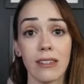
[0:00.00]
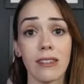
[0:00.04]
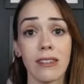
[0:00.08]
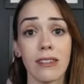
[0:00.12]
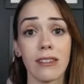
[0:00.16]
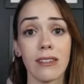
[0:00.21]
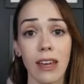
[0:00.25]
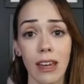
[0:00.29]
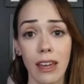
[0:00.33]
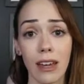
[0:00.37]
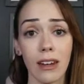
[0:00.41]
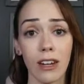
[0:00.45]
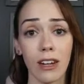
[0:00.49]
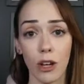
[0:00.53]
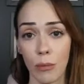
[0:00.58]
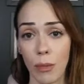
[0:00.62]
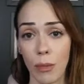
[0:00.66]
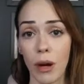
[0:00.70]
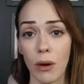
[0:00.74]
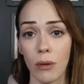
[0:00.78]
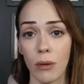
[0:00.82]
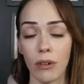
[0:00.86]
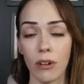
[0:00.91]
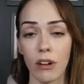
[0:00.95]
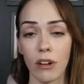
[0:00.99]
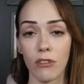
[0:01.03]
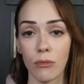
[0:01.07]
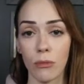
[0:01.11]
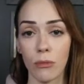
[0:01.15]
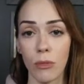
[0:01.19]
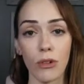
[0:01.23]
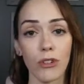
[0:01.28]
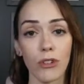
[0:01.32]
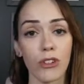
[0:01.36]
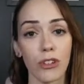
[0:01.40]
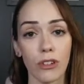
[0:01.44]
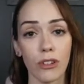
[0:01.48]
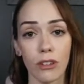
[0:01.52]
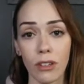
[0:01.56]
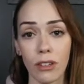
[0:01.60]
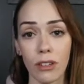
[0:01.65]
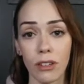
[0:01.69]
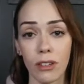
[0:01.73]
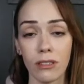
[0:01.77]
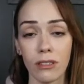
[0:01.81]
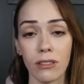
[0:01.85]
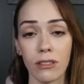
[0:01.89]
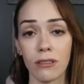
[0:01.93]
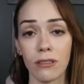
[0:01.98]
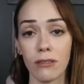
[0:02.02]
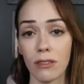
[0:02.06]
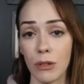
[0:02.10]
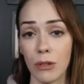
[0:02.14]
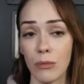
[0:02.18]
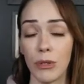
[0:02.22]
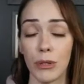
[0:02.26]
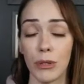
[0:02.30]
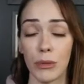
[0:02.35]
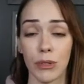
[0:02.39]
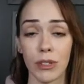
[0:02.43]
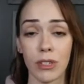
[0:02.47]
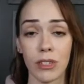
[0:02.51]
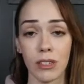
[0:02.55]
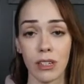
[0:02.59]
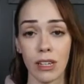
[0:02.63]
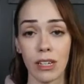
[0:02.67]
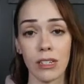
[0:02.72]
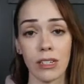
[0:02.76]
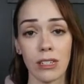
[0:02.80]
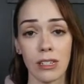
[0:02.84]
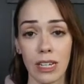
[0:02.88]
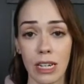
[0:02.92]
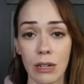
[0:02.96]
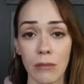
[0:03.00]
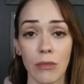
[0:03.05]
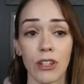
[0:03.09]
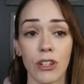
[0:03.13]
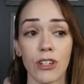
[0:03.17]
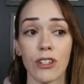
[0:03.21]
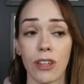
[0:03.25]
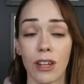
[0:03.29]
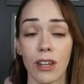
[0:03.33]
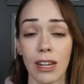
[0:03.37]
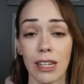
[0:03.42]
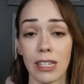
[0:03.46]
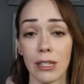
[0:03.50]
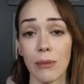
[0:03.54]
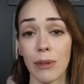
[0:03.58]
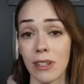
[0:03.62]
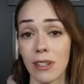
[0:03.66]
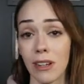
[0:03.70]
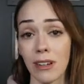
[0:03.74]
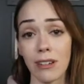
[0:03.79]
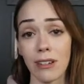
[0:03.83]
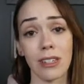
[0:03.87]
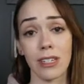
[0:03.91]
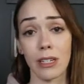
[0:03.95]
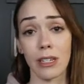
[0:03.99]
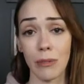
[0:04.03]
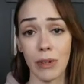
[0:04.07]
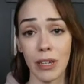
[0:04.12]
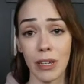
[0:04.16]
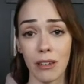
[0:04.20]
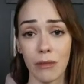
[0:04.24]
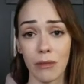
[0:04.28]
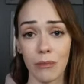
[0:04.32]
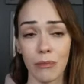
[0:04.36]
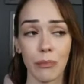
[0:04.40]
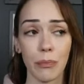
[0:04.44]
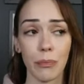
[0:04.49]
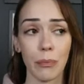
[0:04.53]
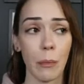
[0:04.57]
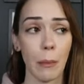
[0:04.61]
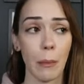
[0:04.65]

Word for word: insane amount of emotional abuse and damage that has been done to me.